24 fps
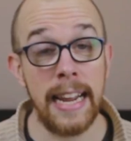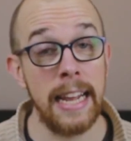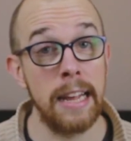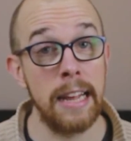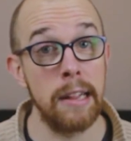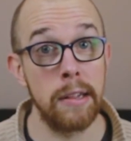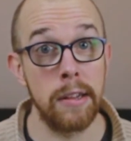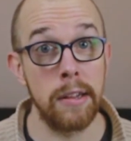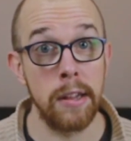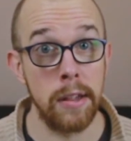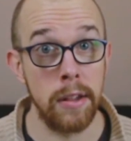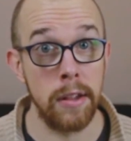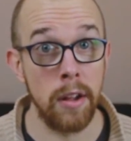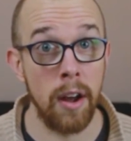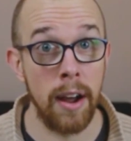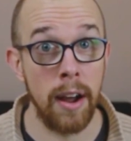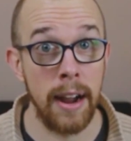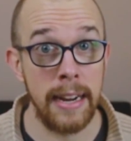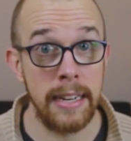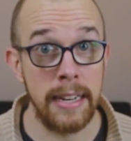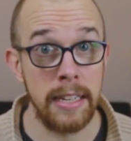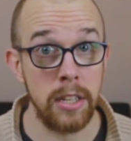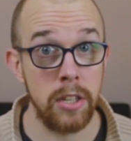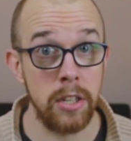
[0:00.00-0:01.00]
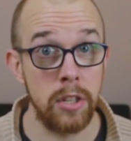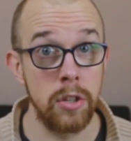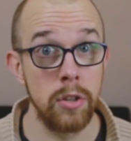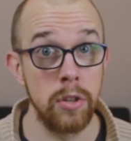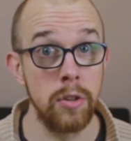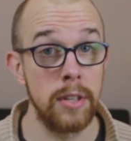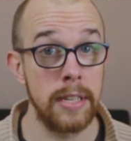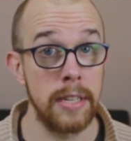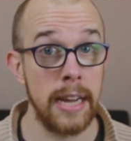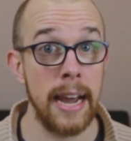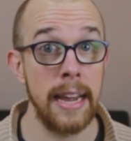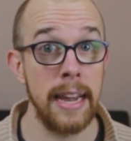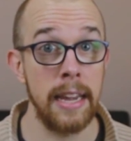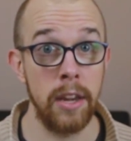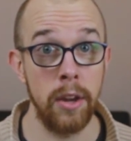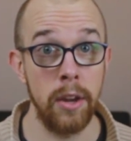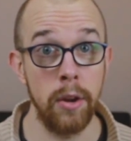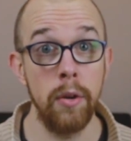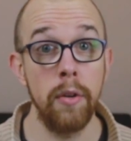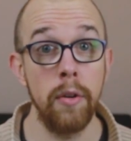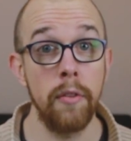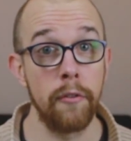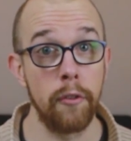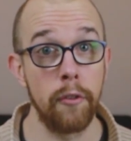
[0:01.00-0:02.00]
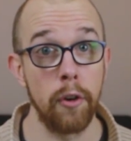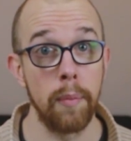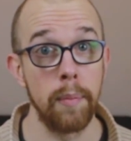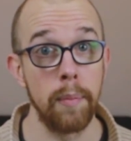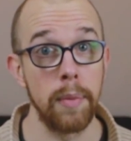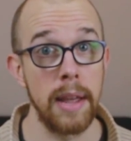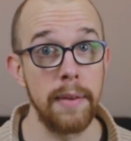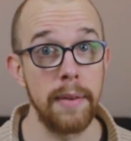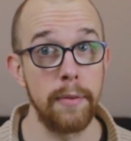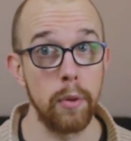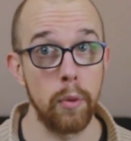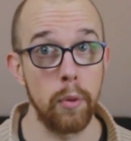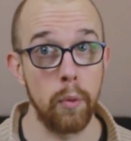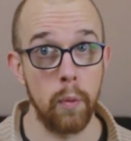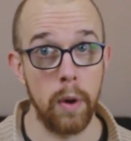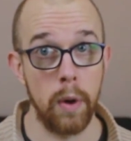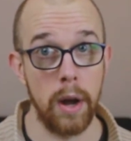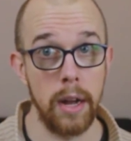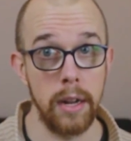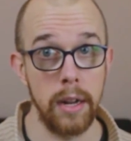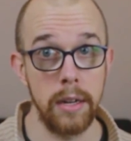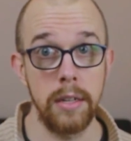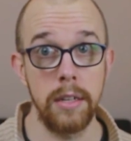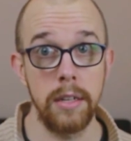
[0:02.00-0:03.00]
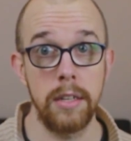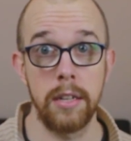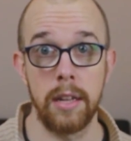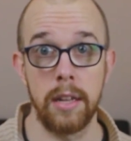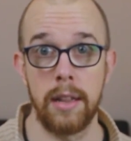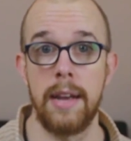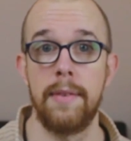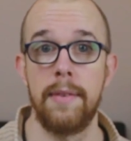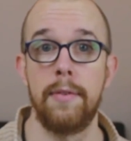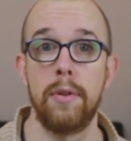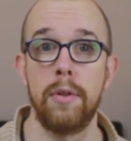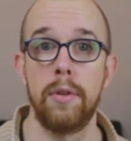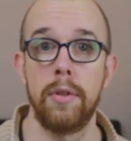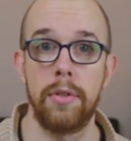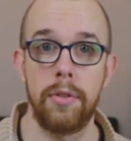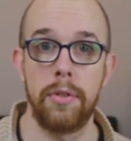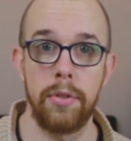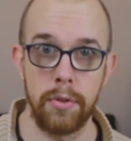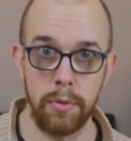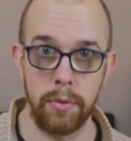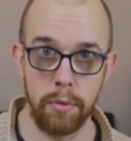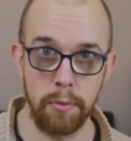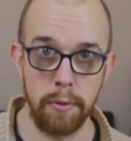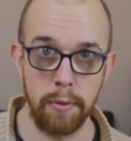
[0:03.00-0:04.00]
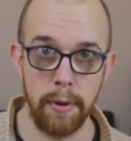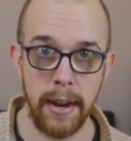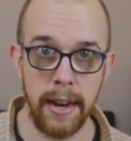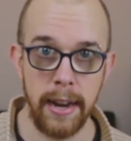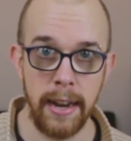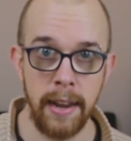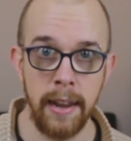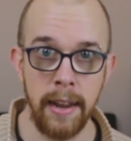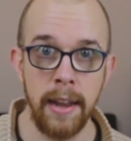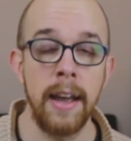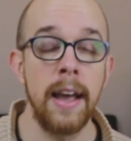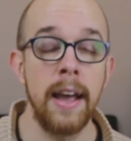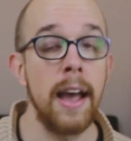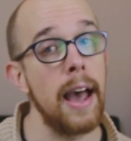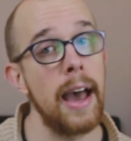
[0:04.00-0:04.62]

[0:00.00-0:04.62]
is designed to take you from level 1 to level 3.